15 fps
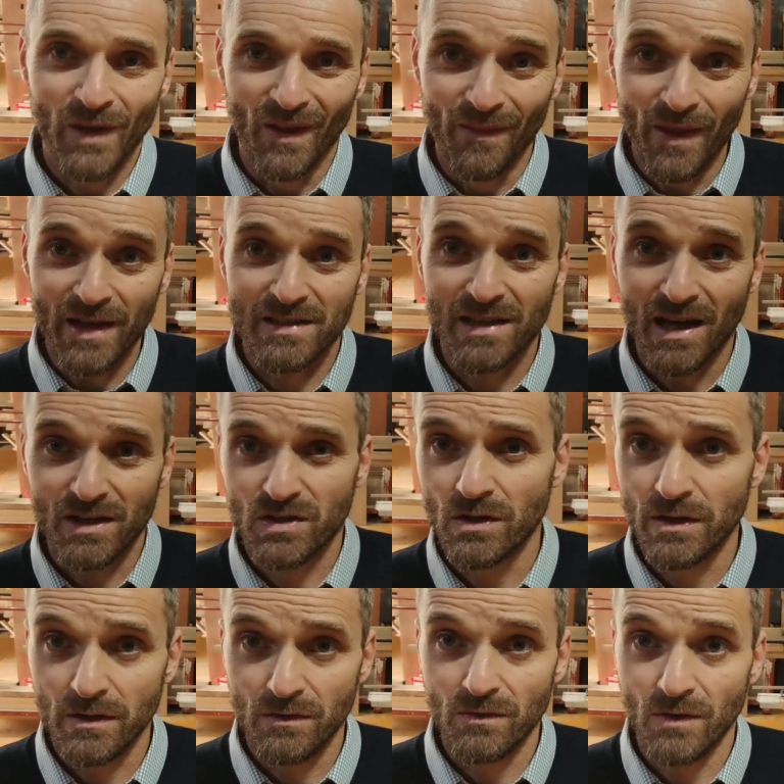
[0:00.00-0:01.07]
And that's
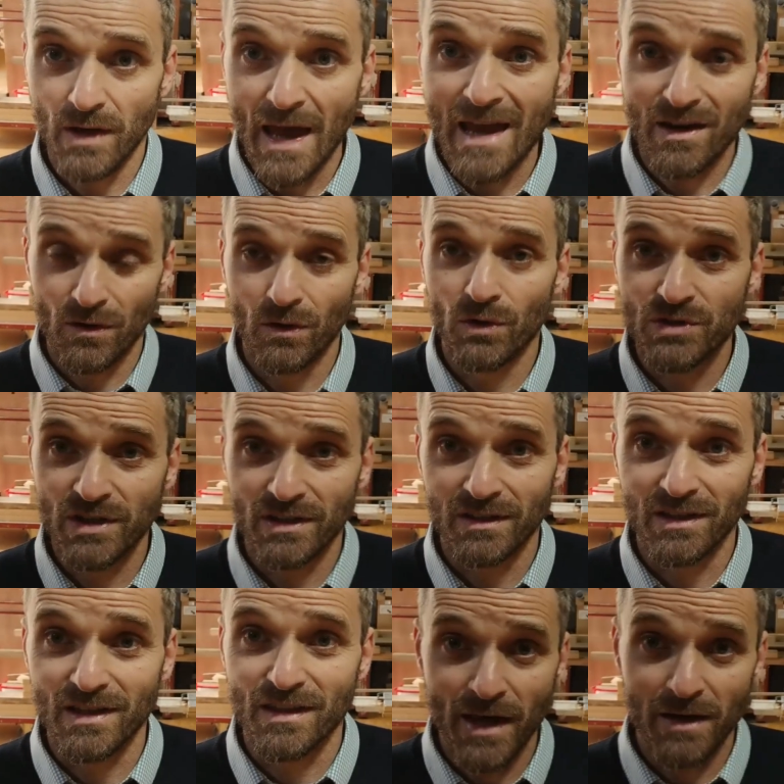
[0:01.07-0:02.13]
actually,
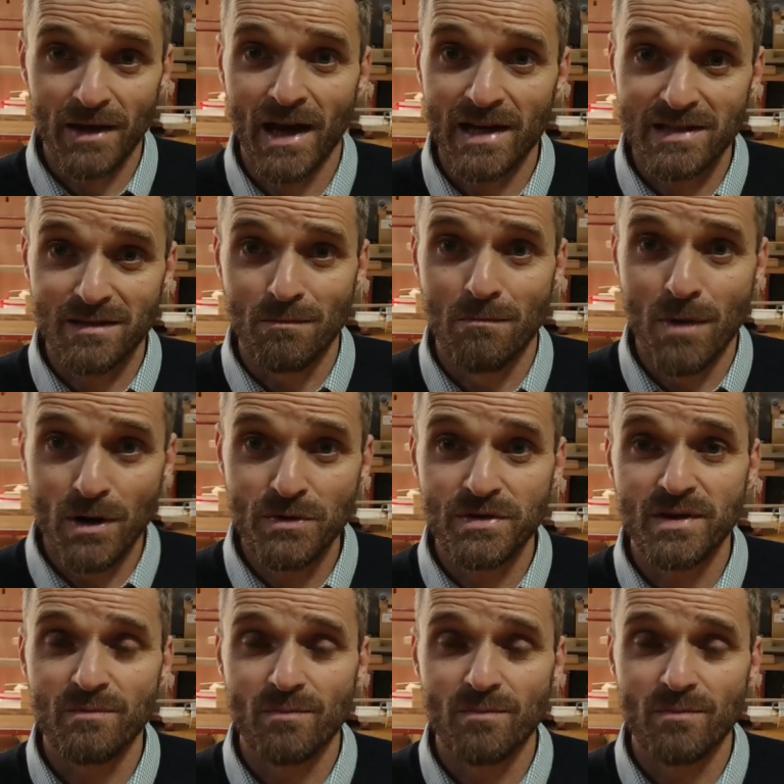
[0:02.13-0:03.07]
ecologically, that has the most